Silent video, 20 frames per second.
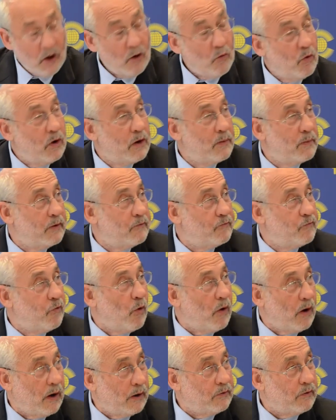would have been
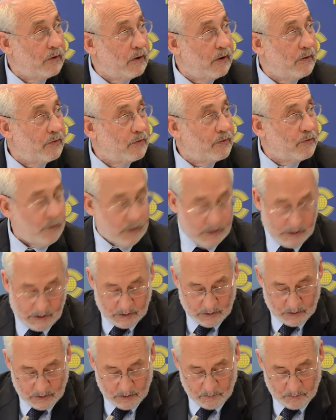$430
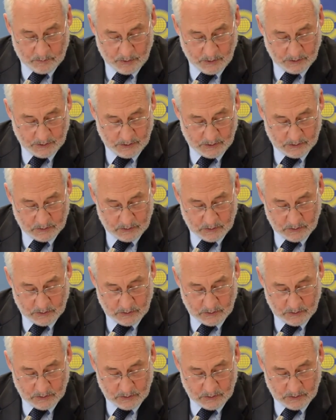billion.